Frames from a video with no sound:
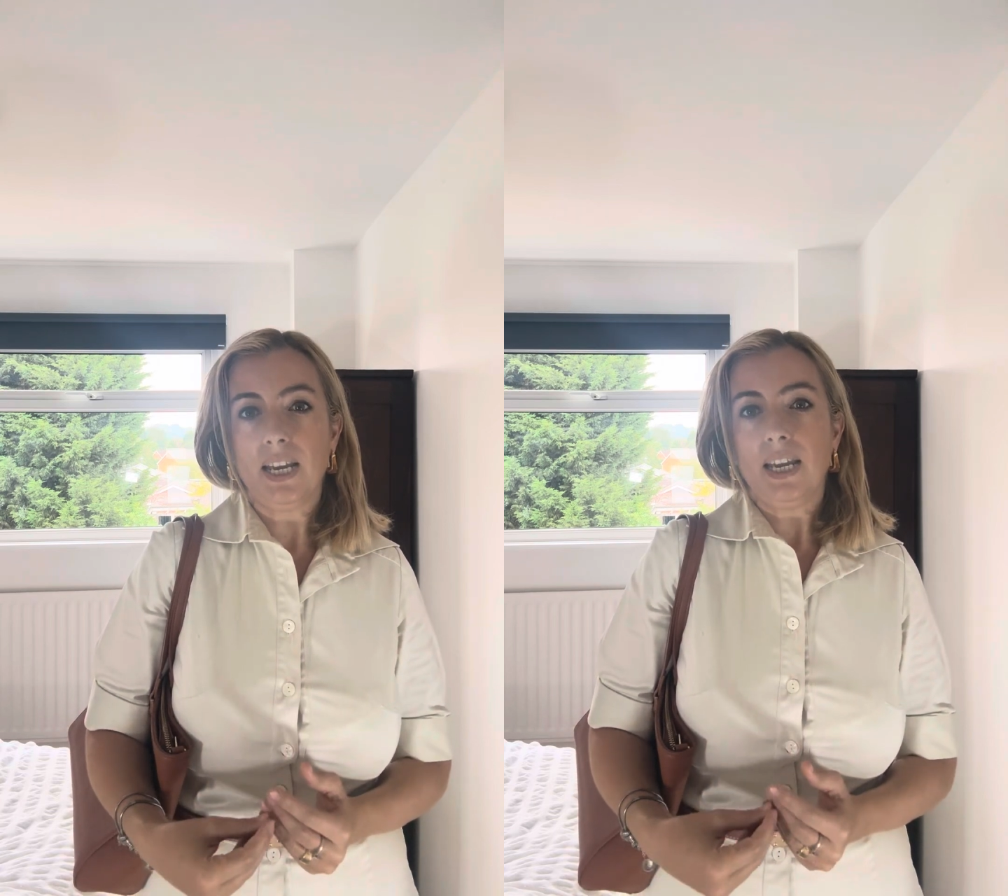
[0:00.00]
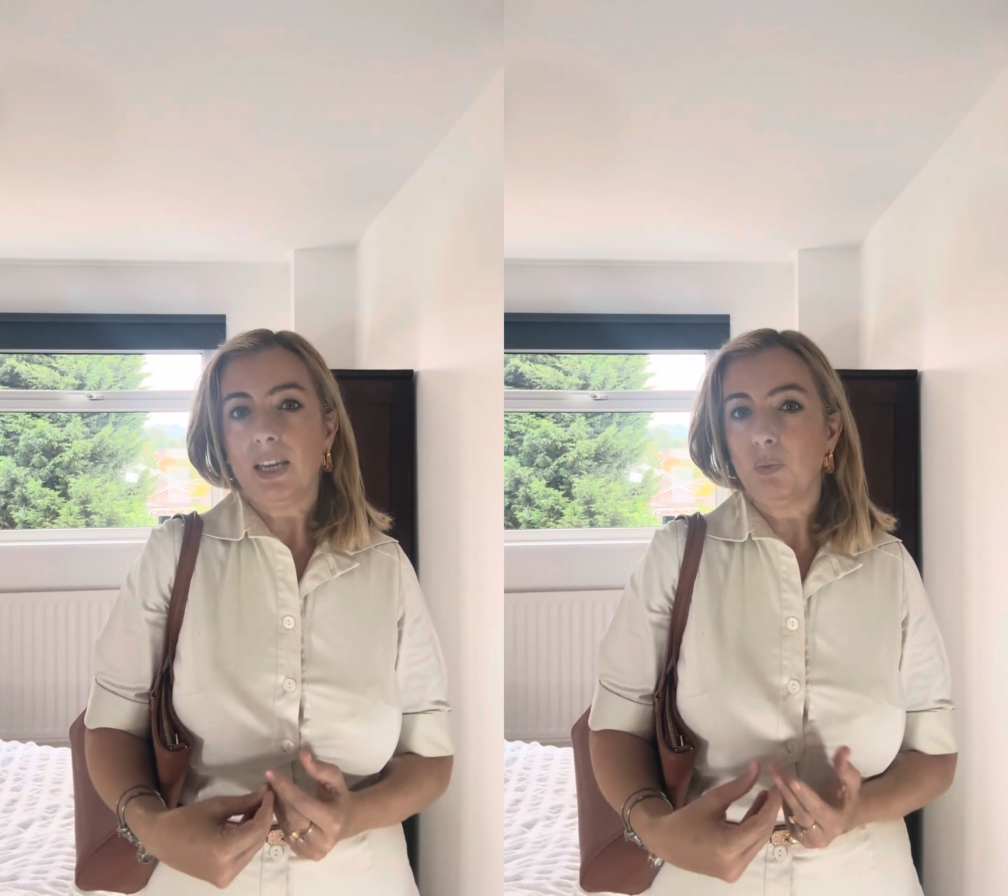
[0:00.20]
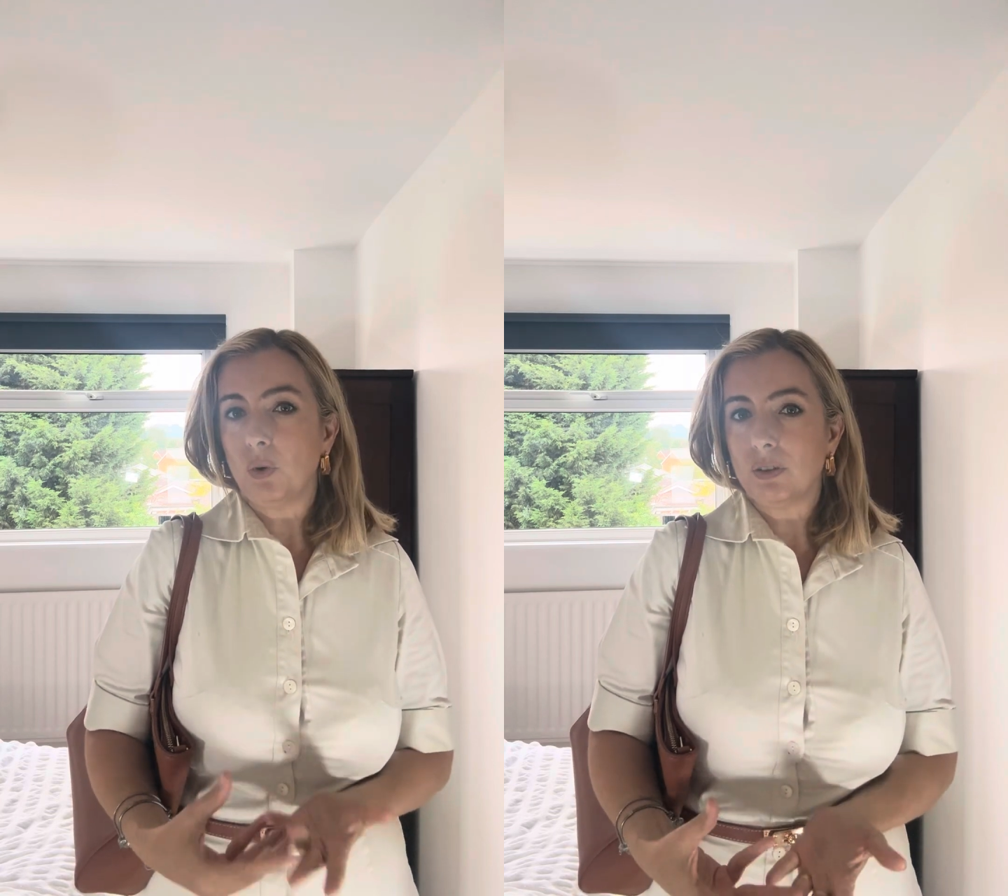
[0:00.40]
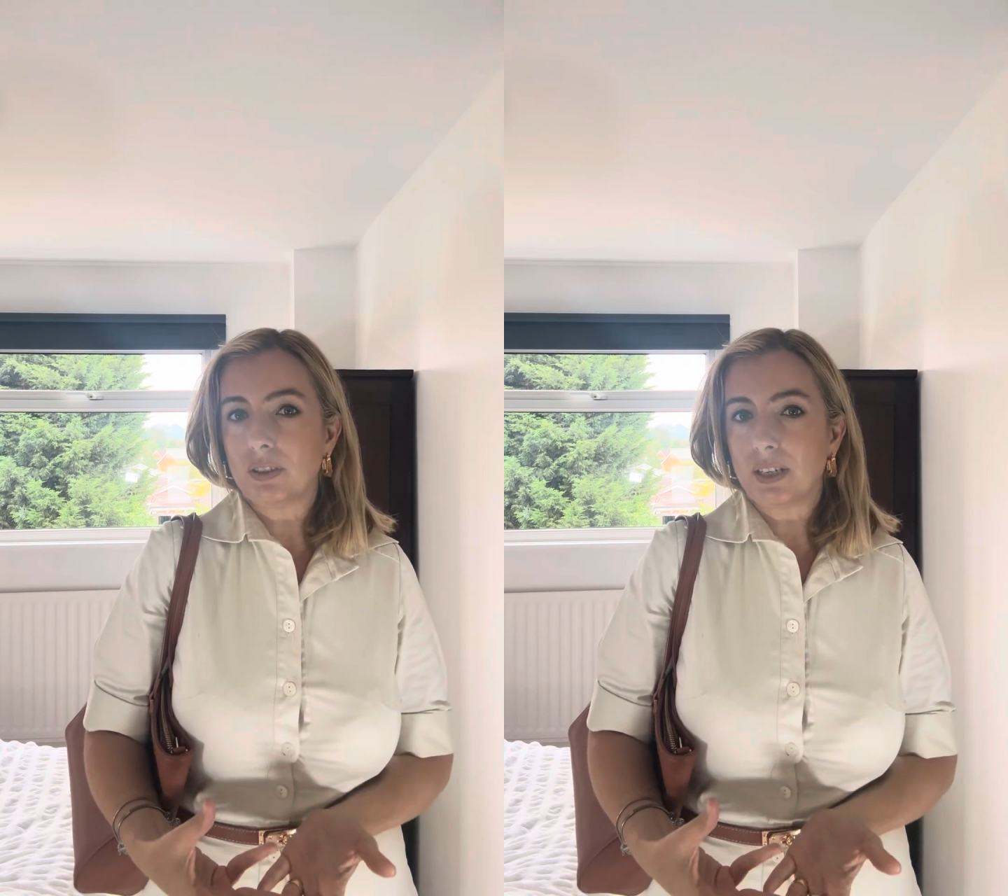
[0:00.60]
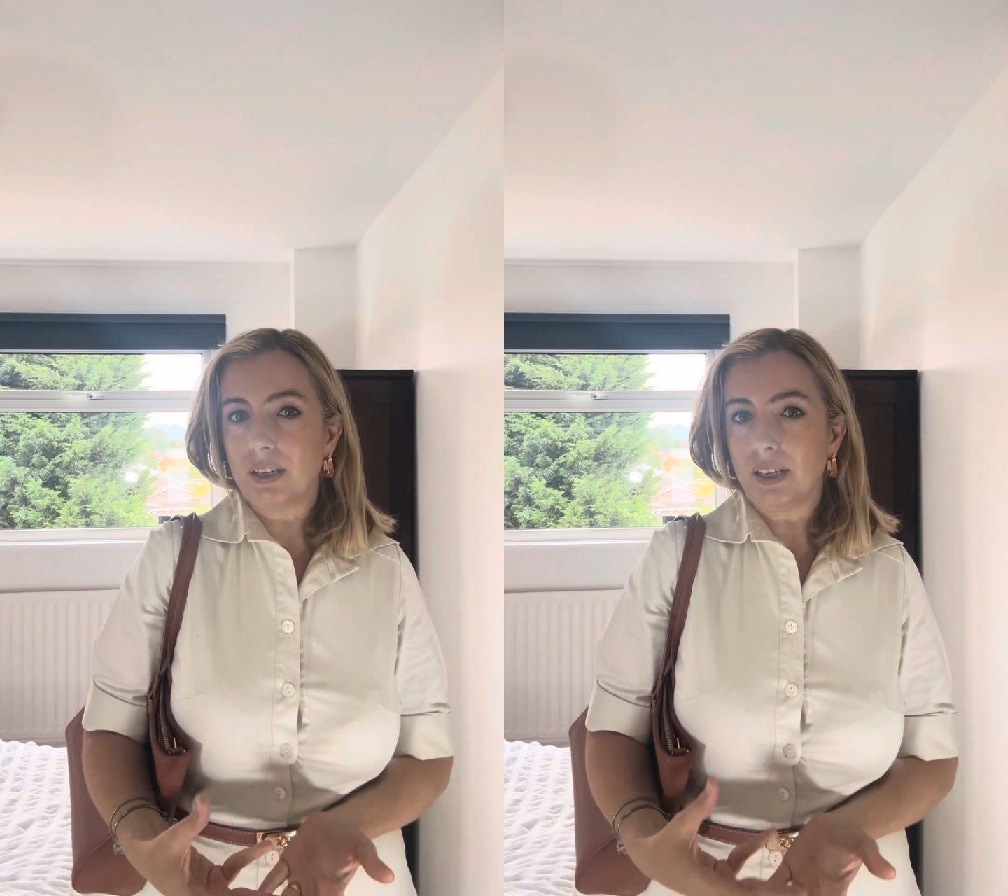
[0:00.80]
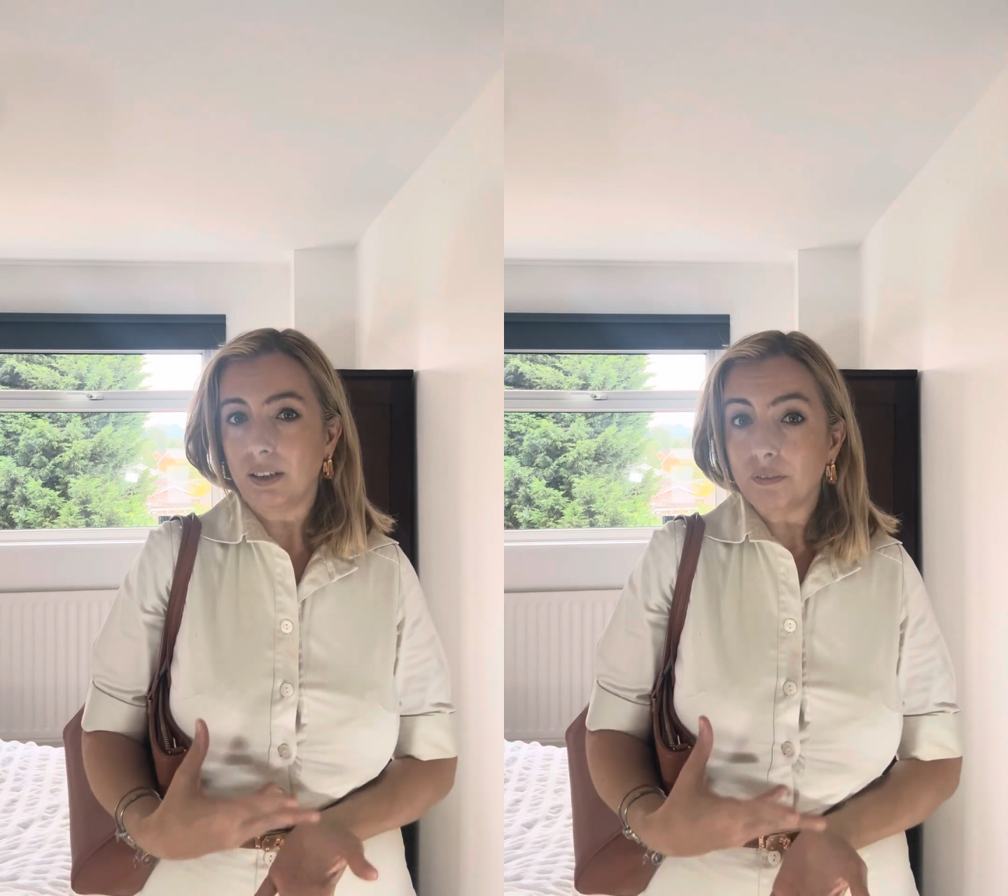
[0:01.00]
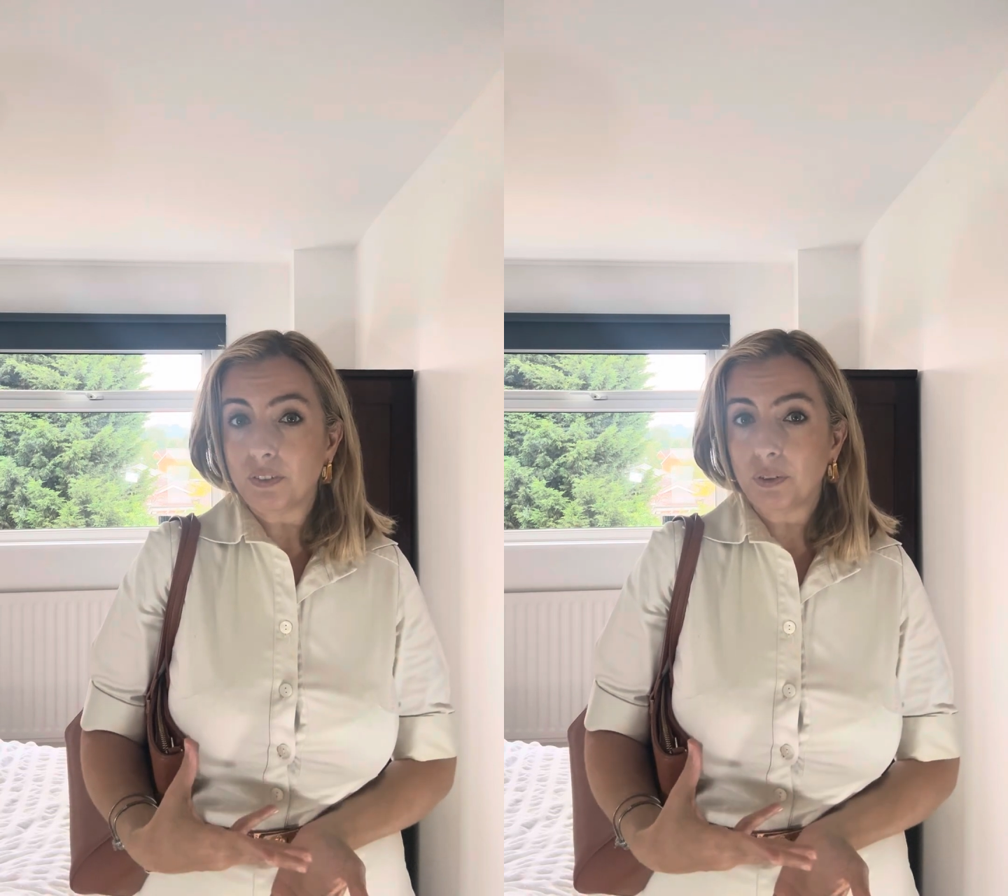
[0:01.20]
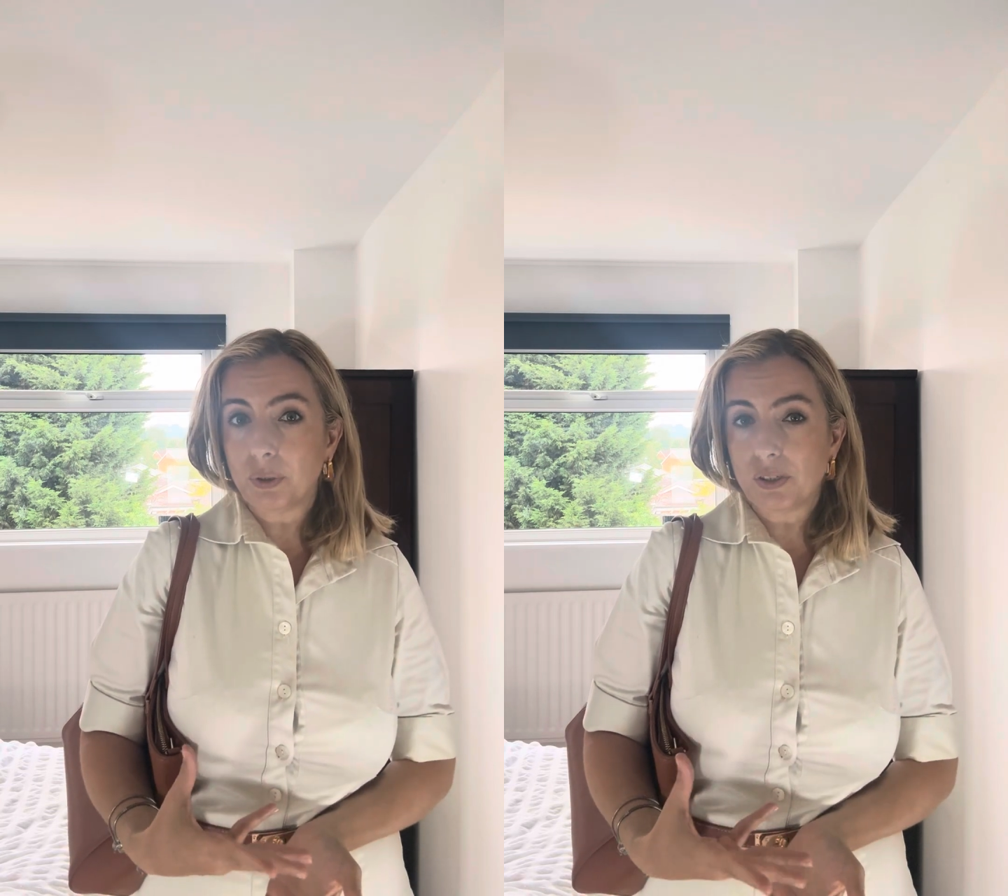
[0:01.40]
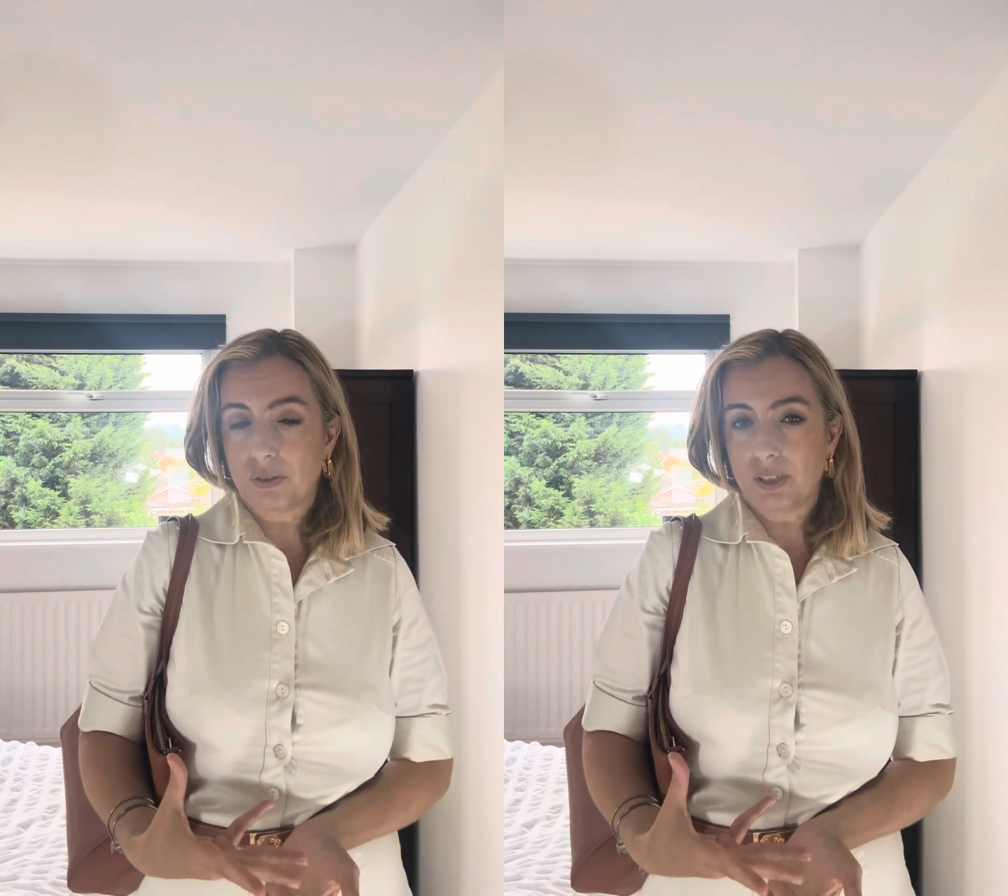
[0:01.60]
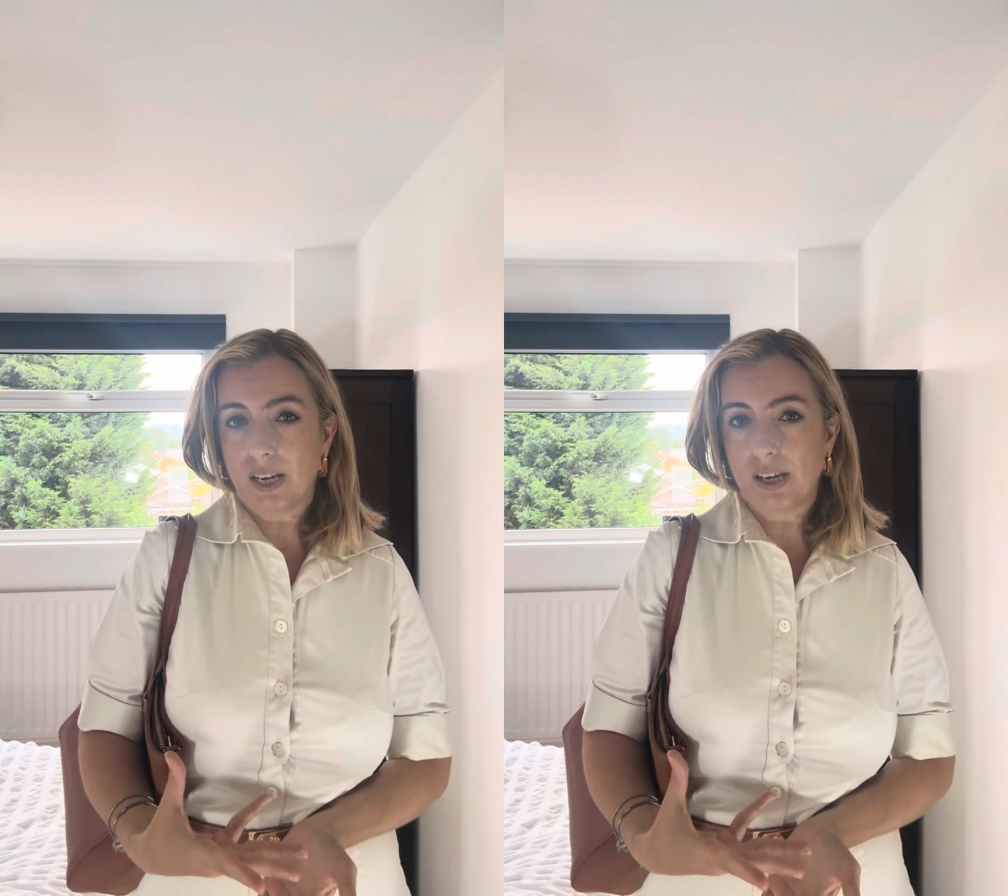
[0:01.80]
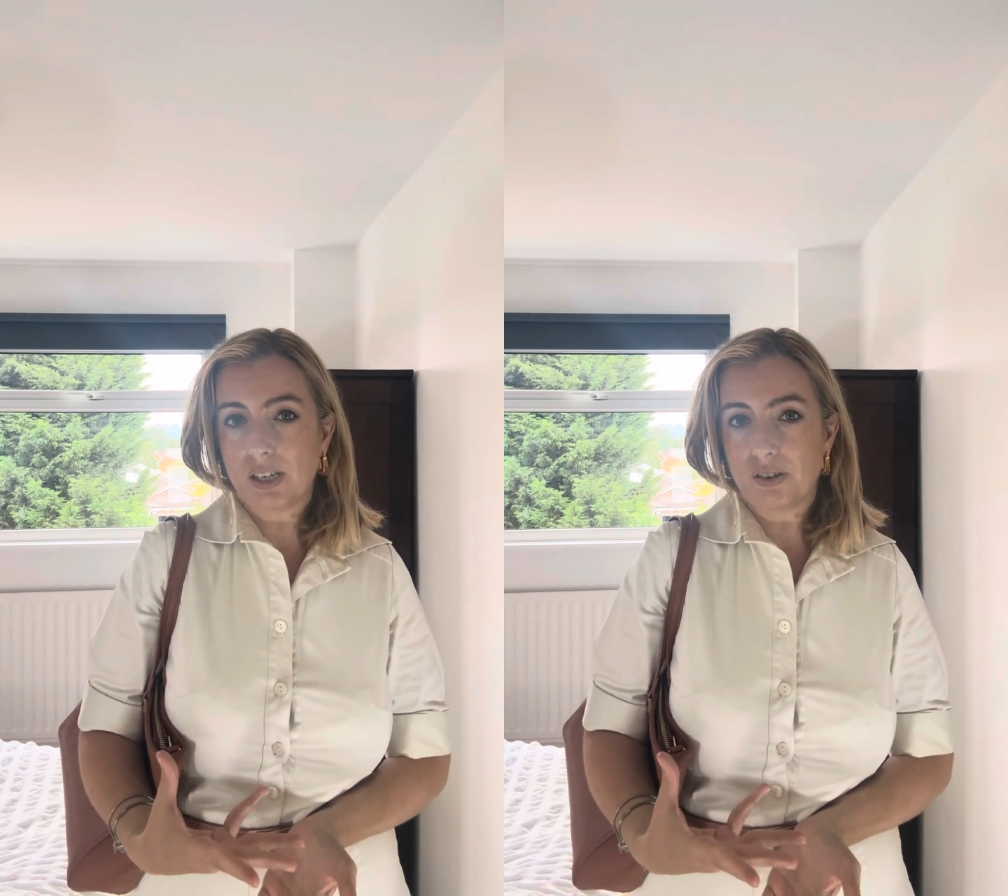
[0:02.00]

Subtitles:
He was an influence on D.H.